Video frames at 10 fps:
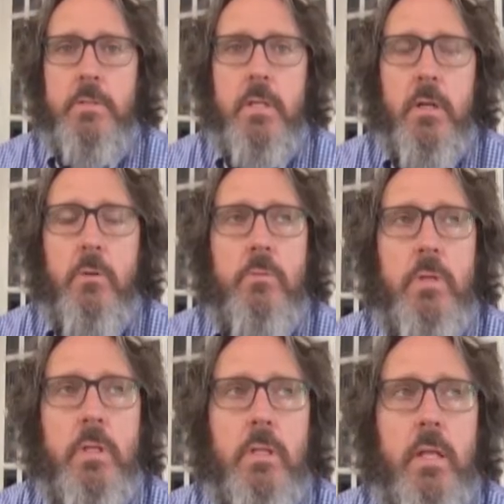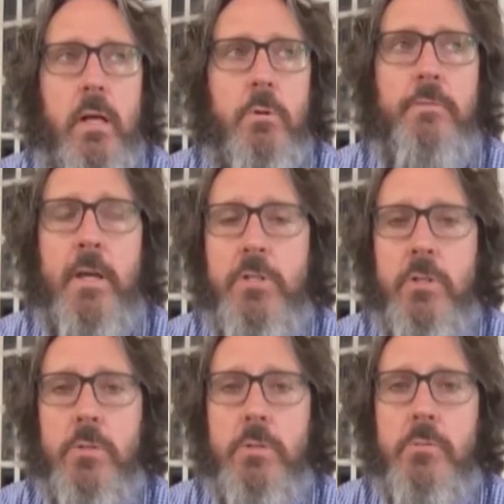that are
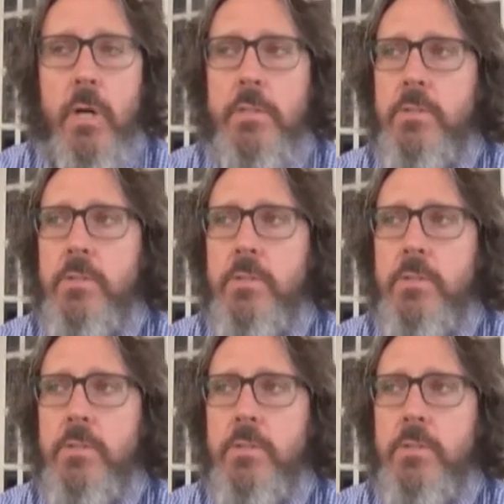professionals, right?